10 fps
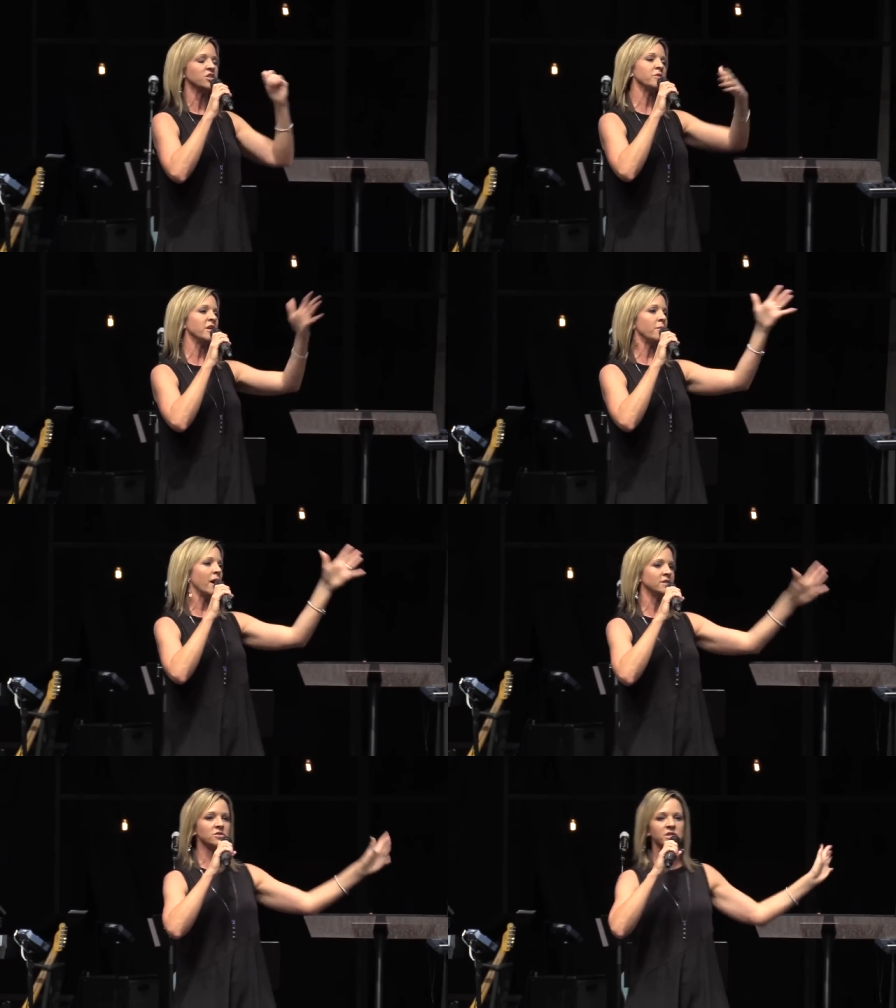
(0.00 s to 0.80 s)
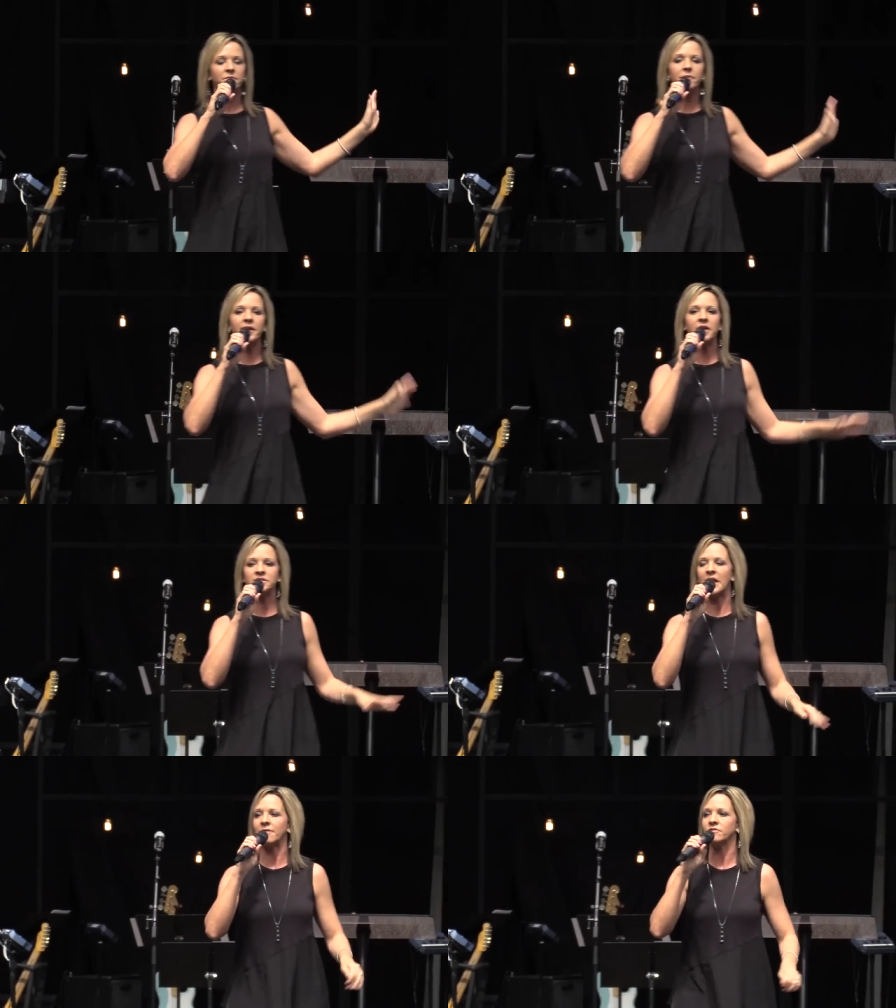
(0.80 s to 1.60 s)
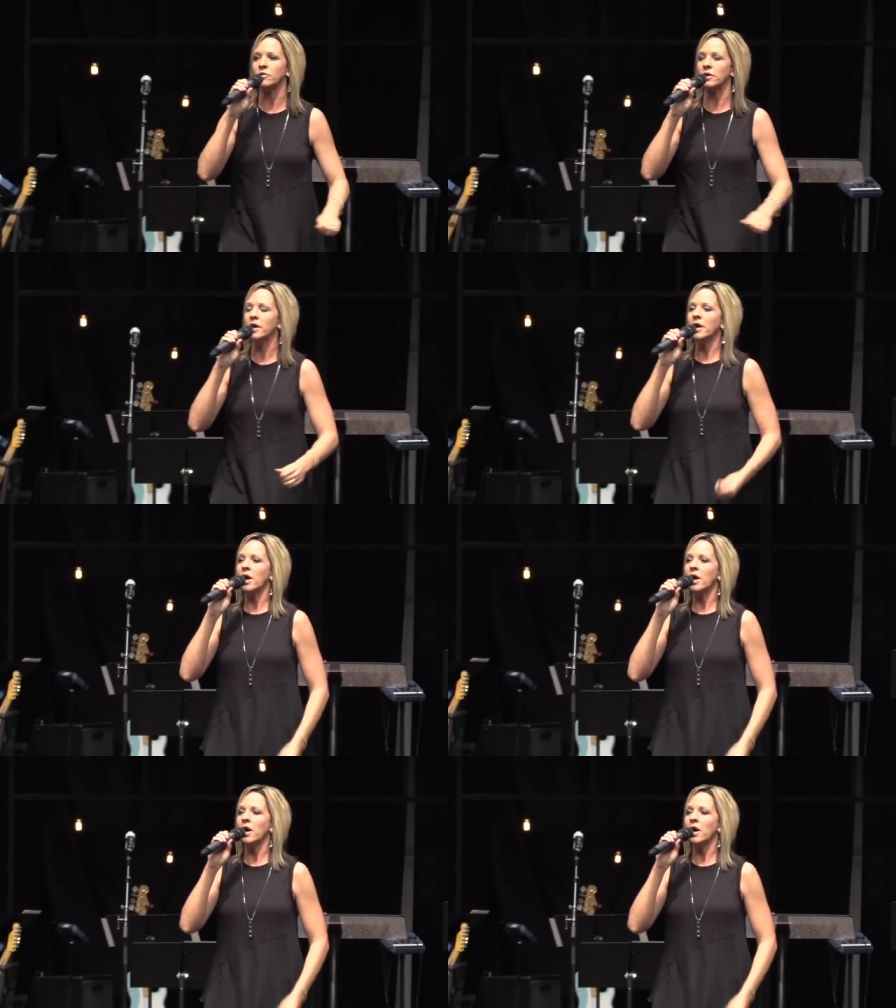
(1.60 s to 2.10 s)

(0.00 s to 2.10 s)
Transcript: So would the apostles, everybody else afterward.